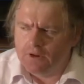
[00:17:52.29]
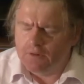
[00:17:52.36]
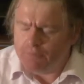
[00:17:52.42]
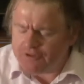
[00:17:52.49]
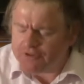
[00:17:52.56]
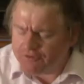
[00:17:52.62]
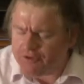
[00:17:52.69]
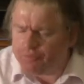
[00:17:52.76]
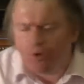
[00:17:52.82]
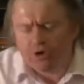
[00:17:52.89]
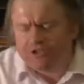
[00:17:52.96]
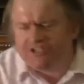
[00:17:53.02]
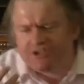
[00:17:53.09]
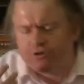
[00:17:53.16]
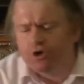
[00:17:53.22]
But the
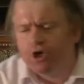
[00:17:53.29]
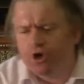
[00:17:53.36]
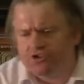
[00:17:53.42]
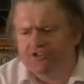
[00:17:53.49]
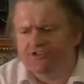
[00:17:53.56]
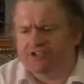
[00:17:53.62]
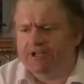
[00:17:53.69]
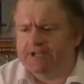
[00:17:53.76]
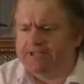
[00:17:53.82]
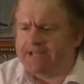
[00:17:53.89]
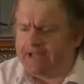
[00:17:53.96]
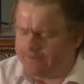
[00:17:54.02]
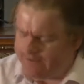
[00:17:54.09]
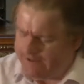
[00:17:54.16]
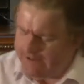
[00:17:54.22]
point is there are lots of studies
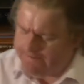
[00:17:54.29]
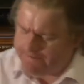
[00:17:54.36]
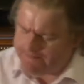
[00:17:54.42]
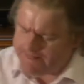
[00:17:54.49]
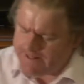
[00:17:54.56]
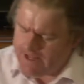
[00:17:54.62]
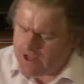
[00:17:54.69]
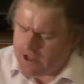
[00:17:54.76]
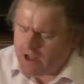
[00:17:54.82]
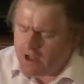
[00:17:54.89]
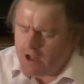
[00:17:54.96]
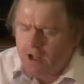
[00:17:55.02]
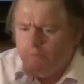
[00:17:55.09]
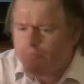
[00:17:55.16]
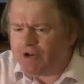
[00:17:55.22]
out there.
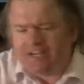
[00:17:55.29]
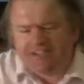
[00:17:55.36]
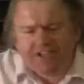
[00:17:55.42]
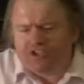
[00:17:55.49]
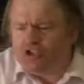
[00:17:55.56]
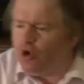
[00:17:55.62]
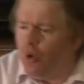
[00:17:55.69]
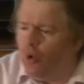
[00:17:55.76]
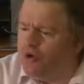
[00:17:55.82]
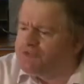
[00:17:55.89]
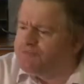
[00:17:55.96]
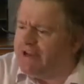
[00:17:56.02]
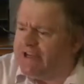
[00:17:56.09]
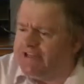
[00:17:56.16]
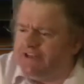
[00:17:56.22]
But it doesn't always
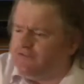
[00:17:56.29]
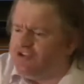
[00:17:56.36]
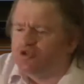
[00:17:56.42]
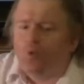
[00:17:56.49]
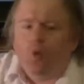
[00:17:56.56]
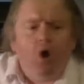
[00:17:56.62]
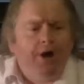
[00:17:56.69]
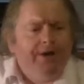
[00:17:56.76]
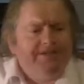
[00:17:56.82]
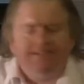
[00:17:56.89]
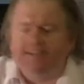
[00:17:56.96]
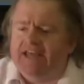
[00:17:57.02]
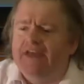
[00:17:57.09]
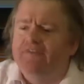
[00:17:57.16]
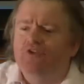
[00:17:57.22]
make a difference. Why
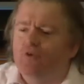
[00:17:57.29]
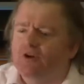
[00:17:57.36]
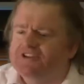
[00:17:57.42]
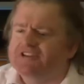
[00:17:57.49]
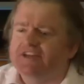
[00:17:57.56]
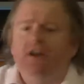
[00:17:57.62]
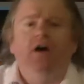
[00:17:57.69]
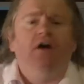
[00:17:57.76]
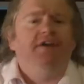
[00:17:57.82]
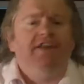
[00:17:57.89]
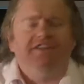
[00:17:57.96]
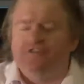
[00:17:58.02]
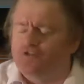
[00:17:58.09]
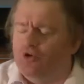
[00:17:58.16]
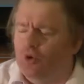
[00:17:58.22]
doesn't everyone say, oh,
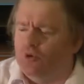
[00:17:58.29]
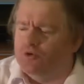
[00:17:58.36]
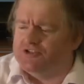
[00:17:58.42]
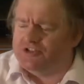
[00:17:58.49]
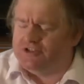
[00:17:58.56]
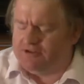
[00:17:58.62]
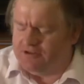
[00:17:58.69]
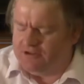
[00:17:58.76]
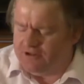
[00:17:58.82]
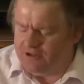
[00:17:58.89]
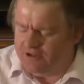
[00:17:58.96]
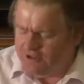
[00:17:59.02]
yes, of course?